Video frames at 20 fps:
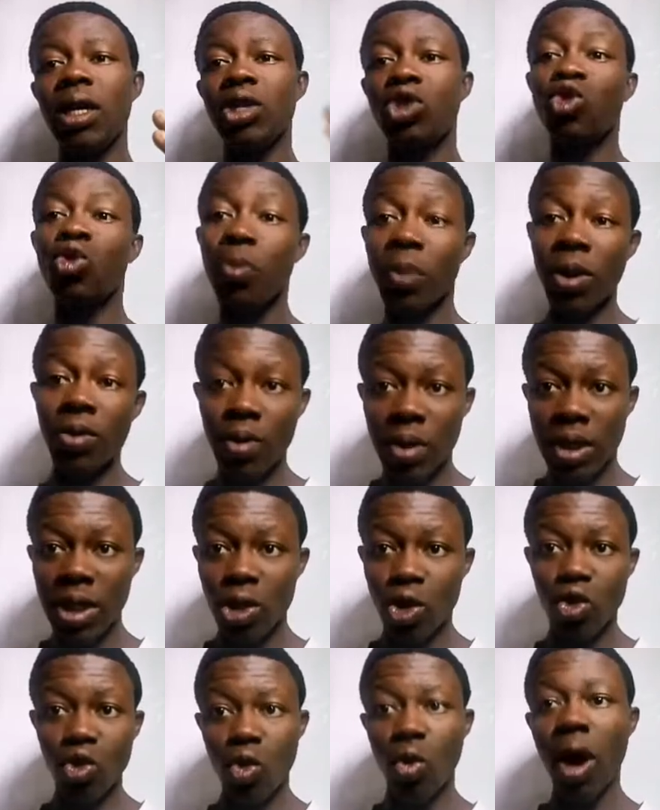a stupid reason
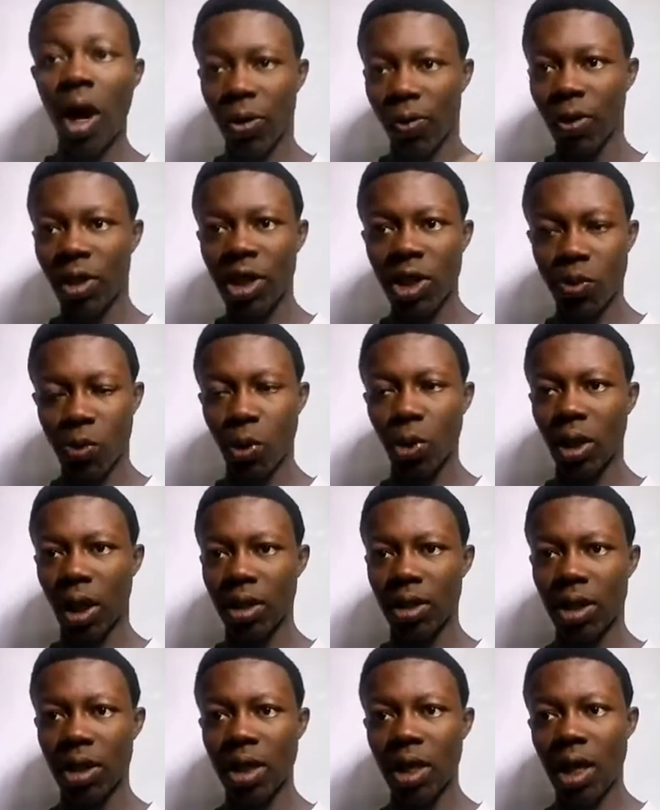to go out for this
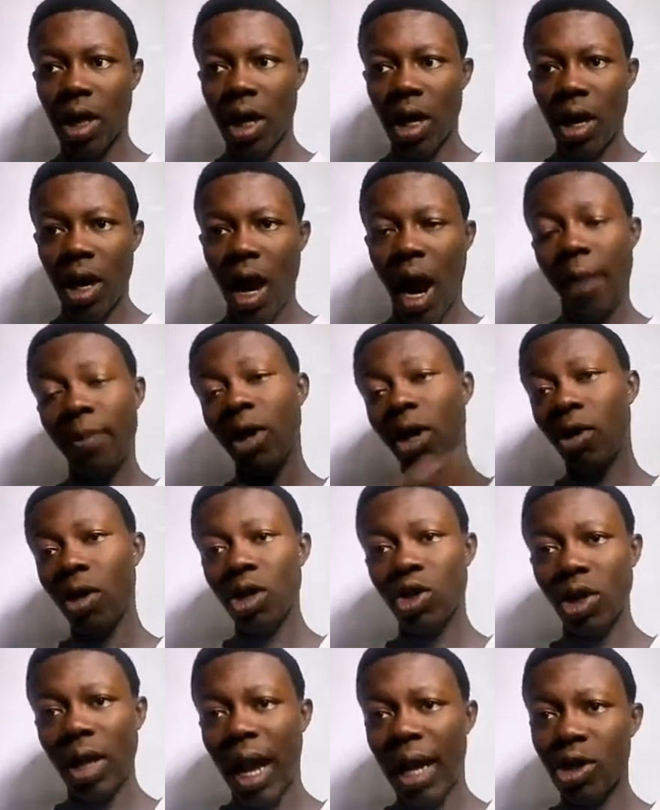protest. I'm not going
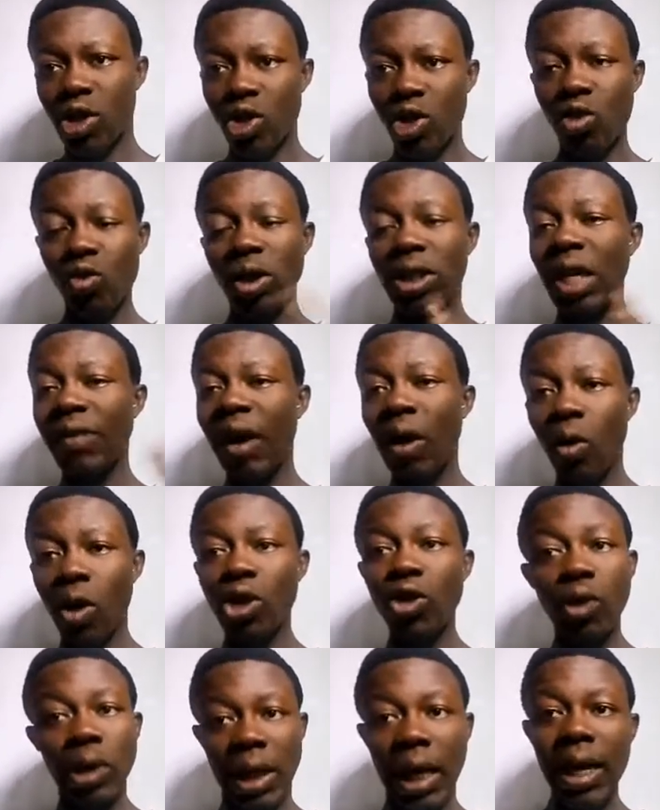to lie to you, whichever one
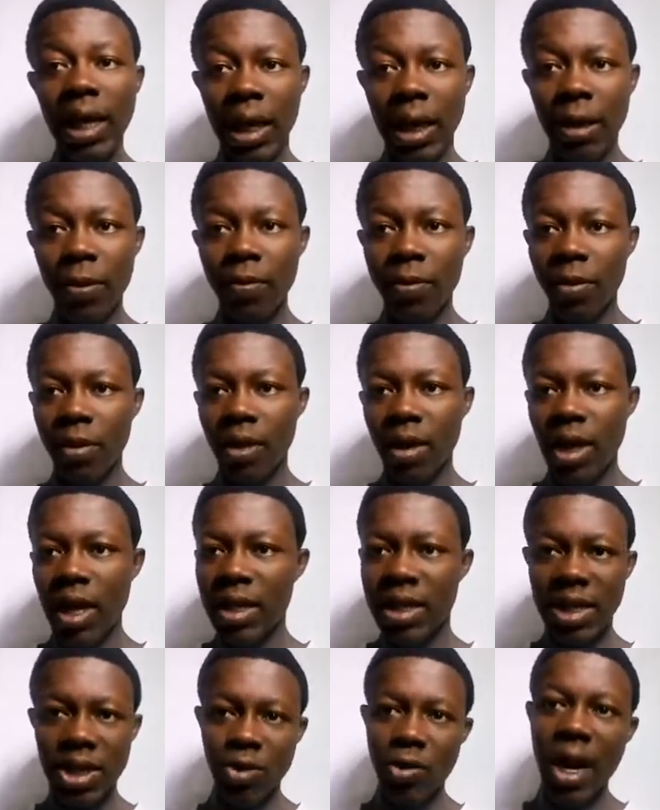you think,
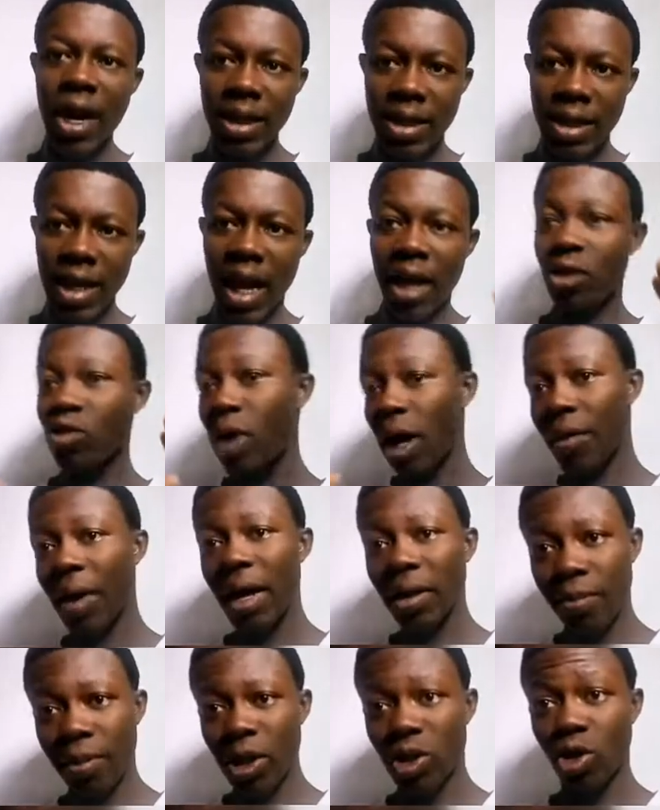it is right, and you are
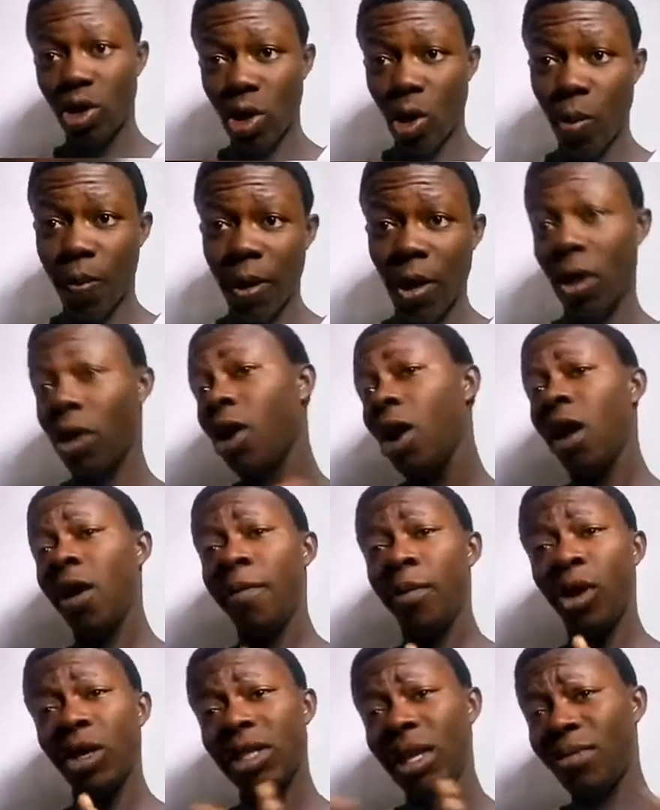right based on your opinion.
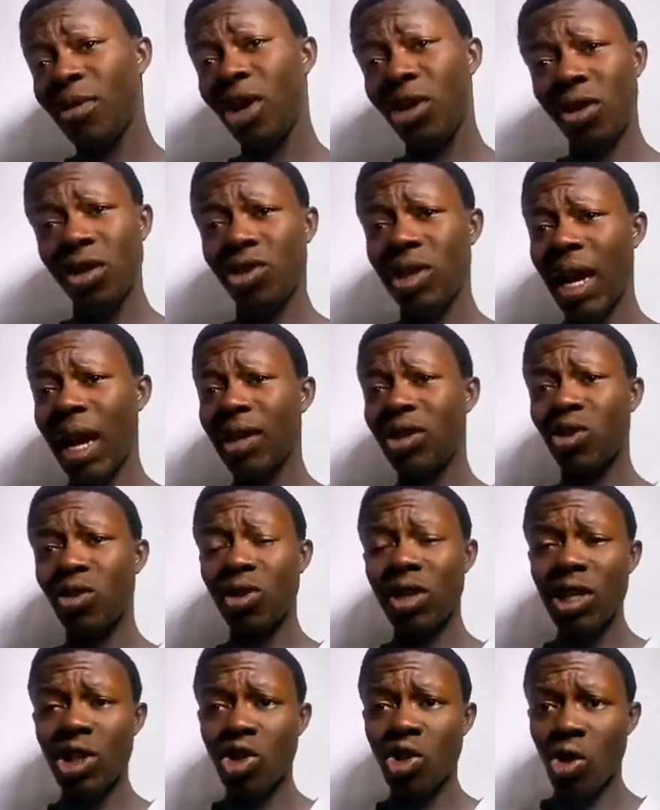Because I'm not going to lie to you,
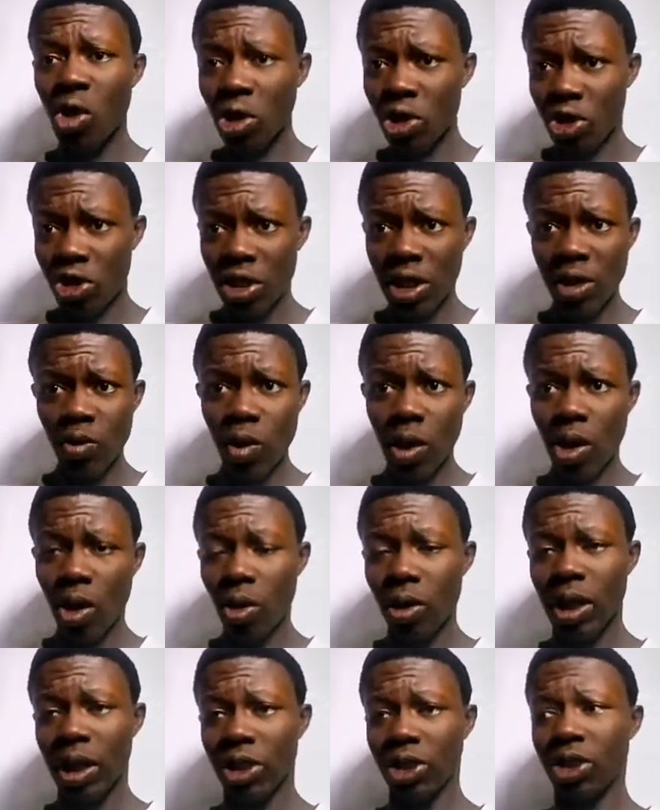this country we
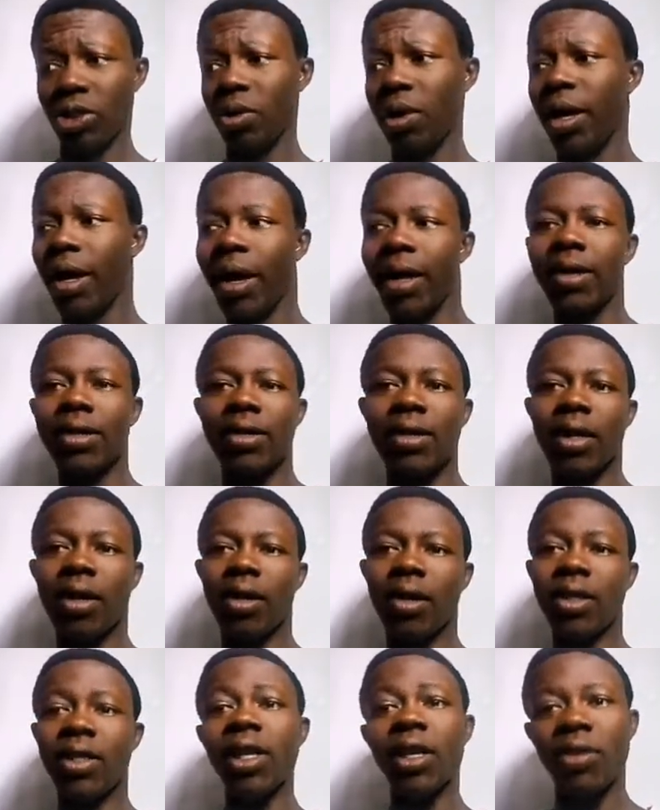call Nigeria is
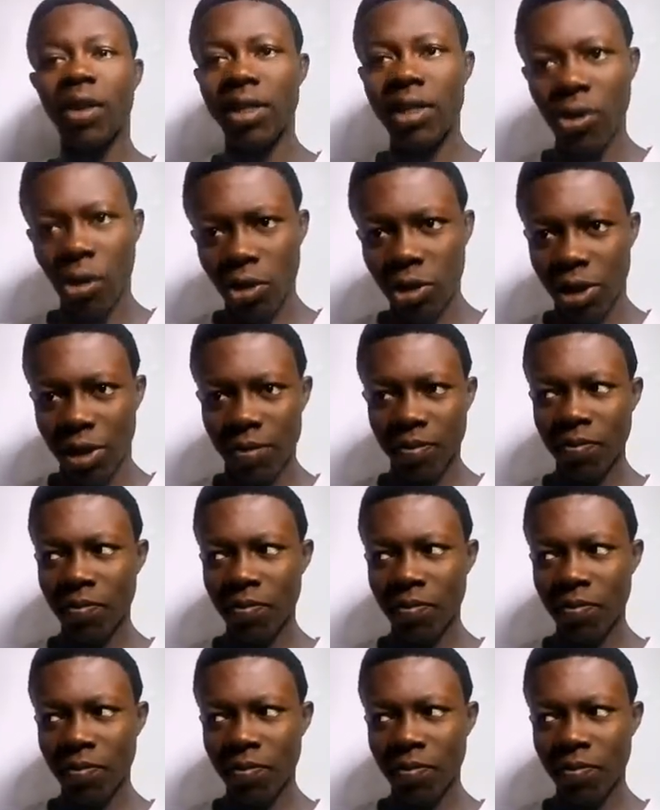a crazy country.